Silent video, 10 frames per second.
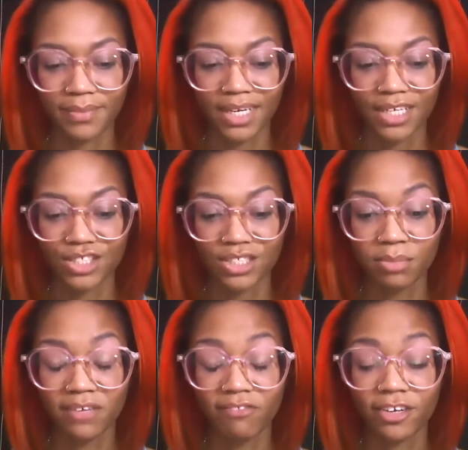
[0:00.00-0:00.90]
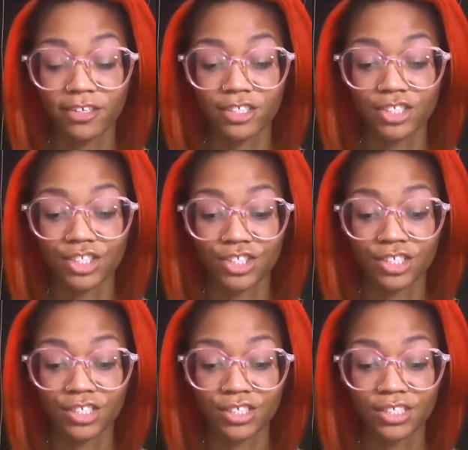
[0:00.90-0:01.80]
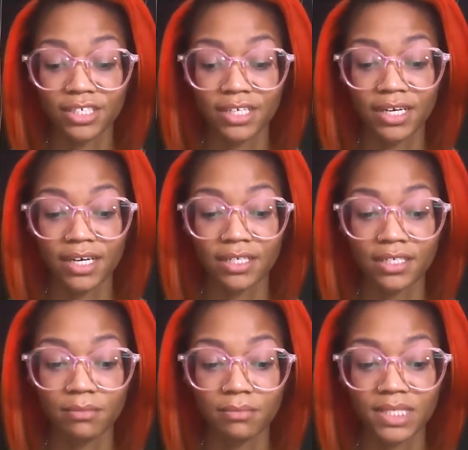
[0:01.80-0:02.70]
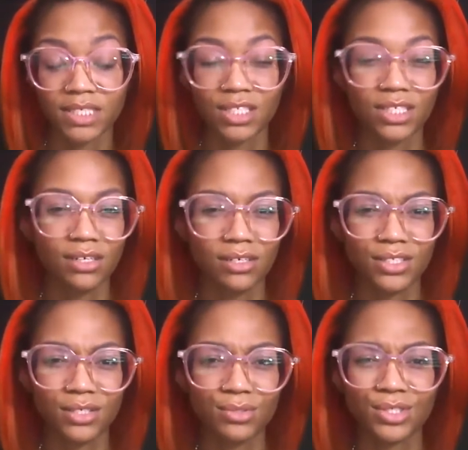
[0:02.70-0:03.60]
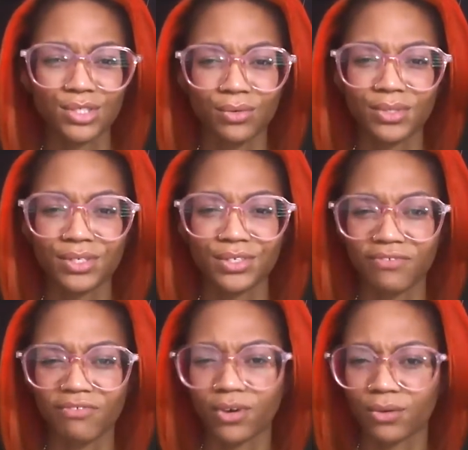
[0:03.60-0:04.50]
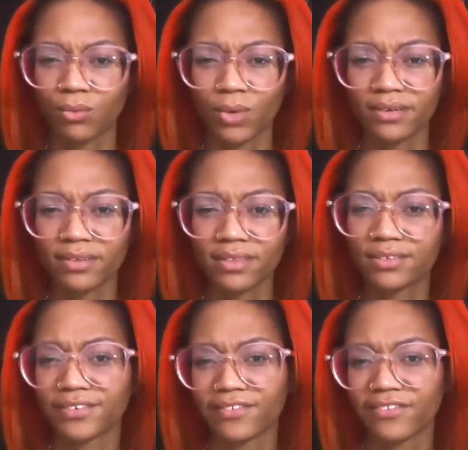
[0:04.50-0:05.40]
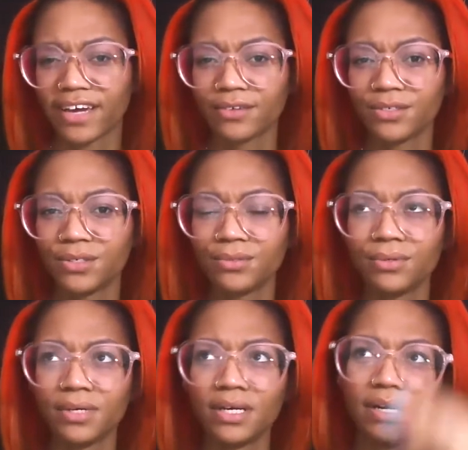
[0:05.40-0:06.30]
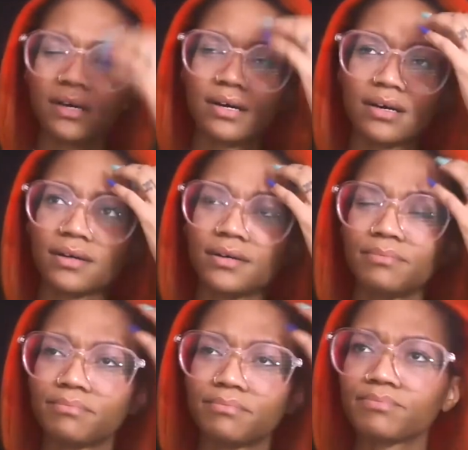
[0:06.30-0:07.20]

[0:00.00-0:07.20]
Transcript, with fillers: and just being very sure um and and also showing your worth and your value um